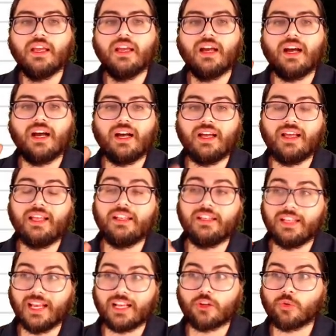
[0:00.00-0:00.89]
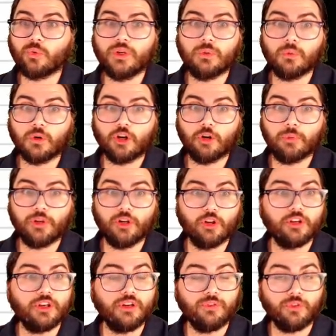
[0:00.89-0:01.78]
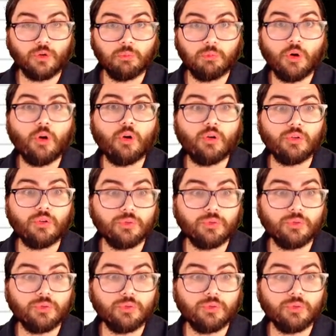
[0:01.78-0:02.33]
And next week, we're going to be looking for both.